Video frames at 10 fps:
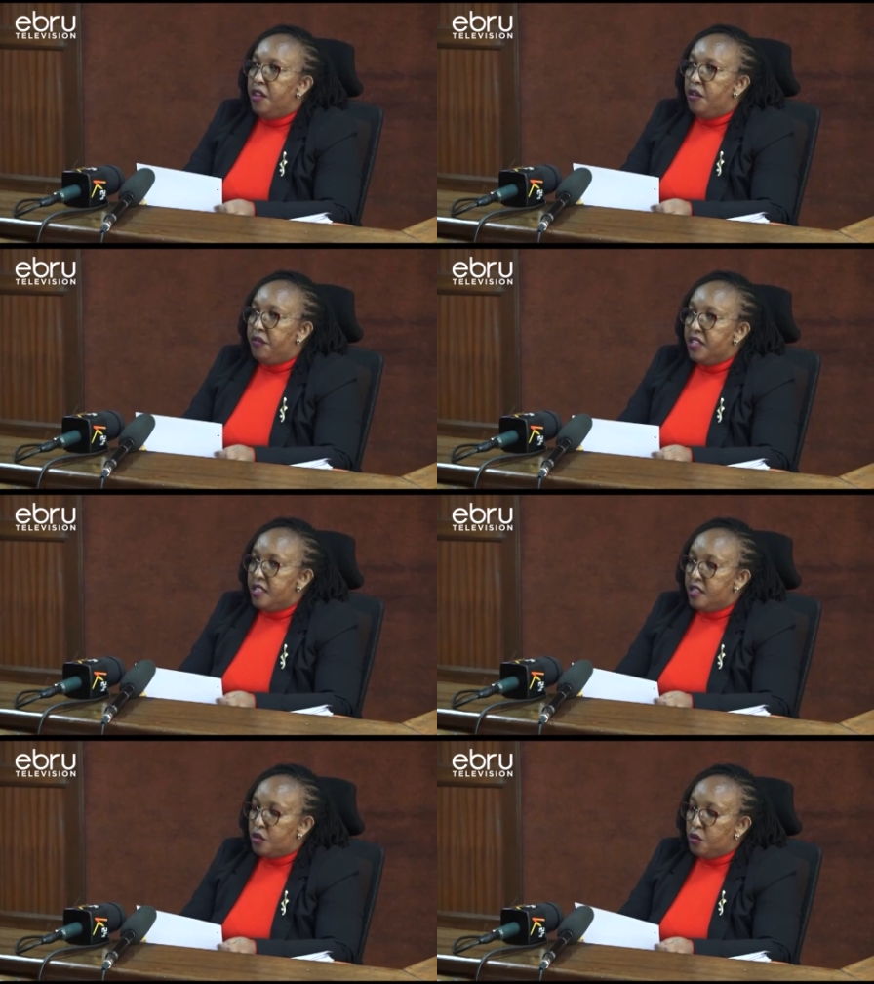The
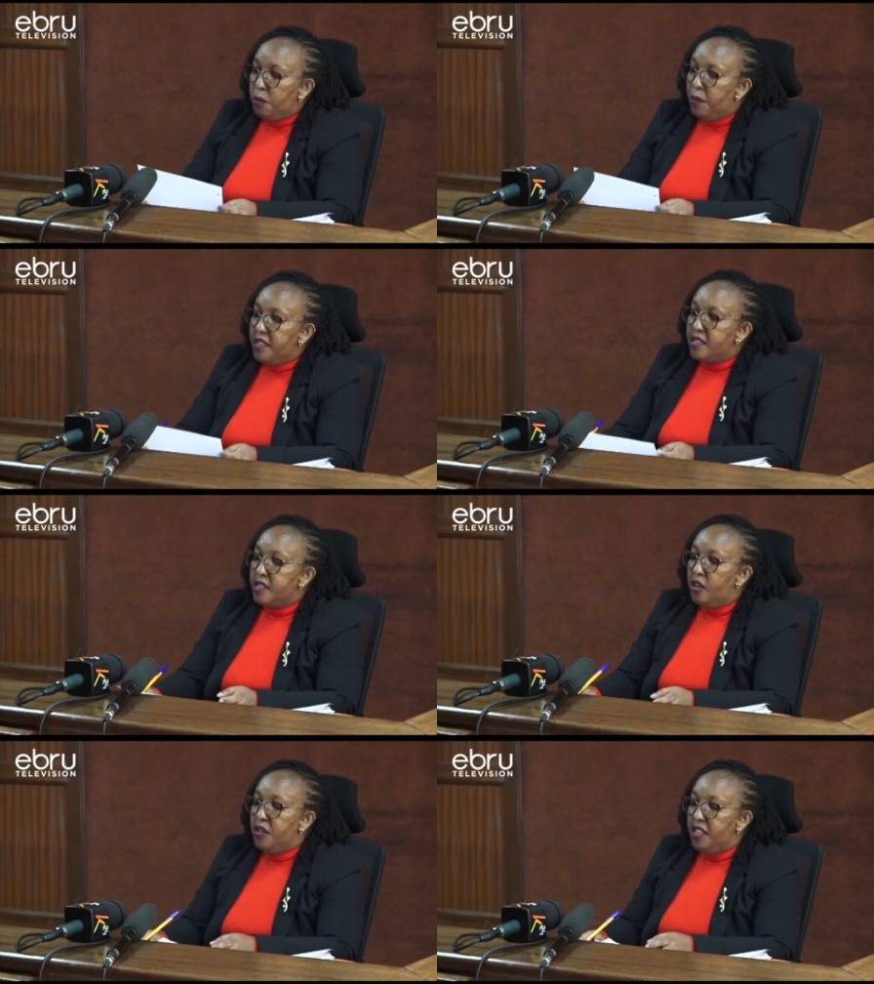offenses took
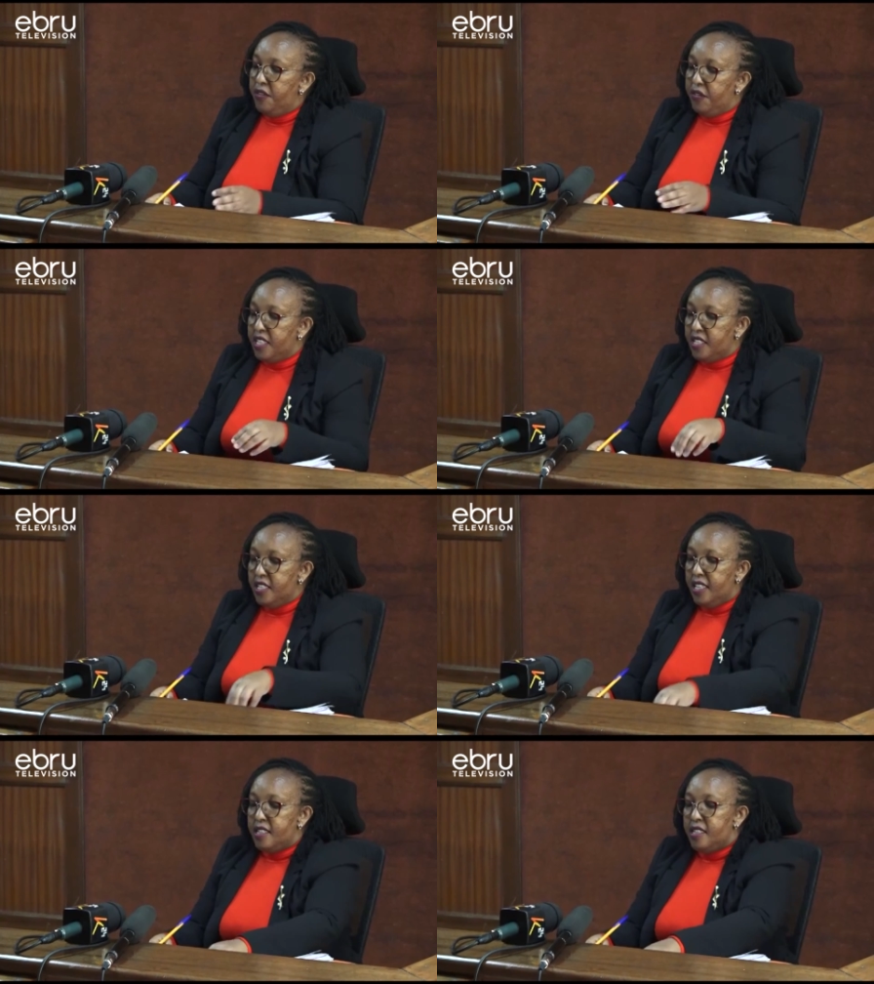place on different
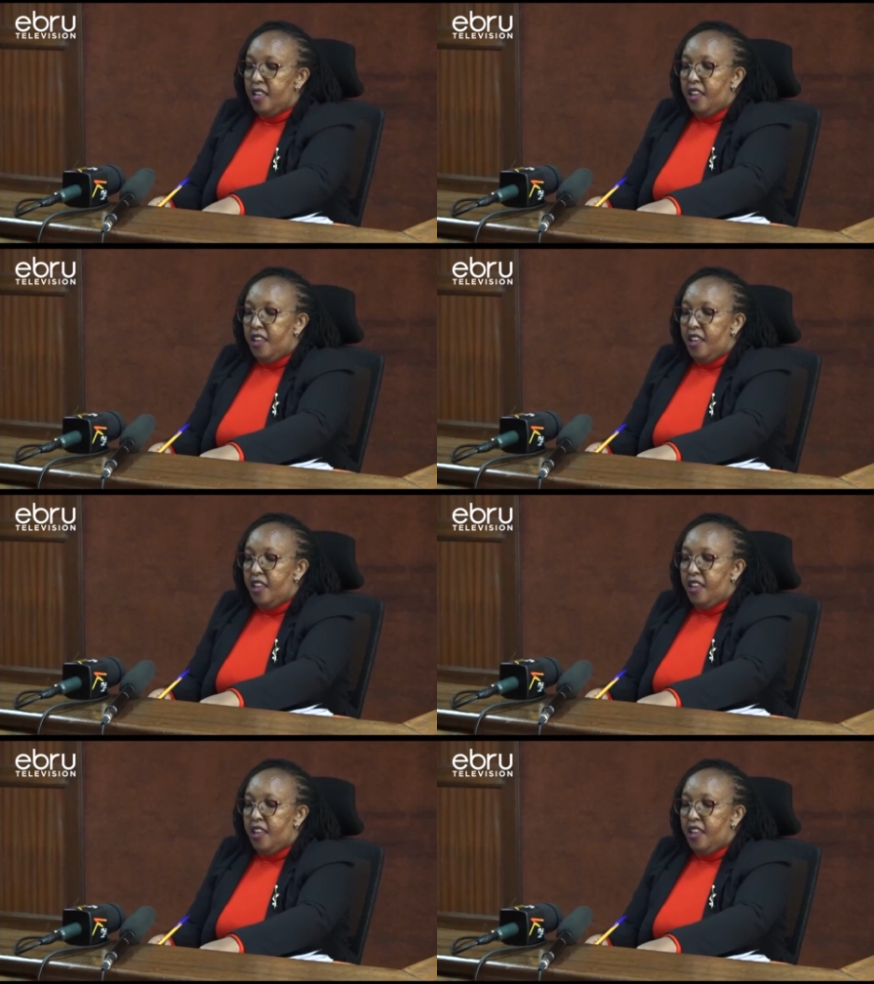dates,